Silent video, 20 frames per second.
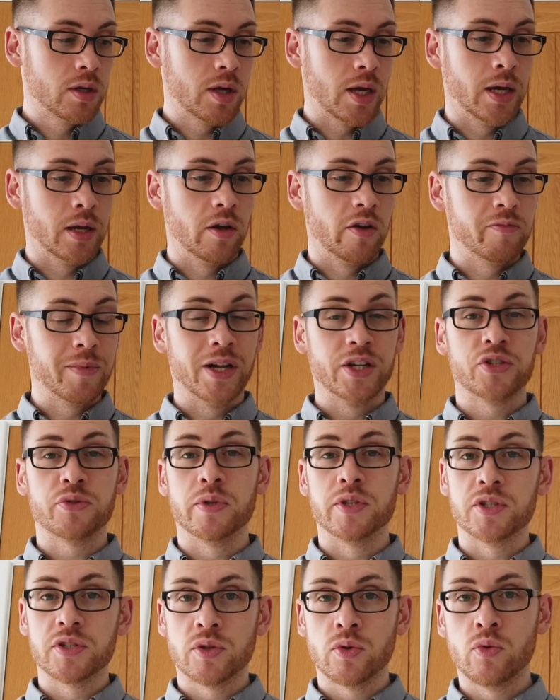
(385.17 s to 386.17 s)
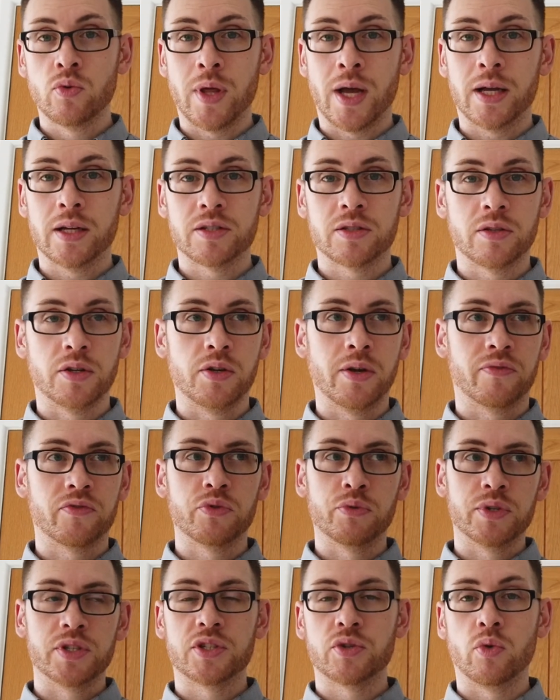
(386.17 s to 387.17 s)
and I've managed to install that. So you have
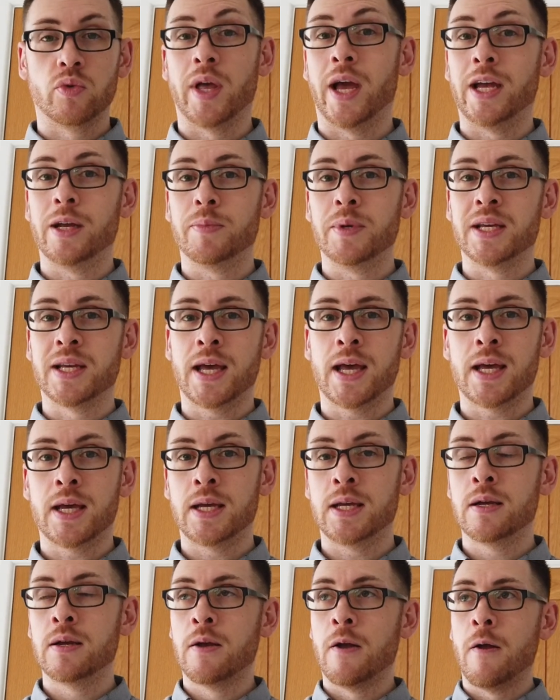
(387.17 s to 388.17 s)
to install the APK.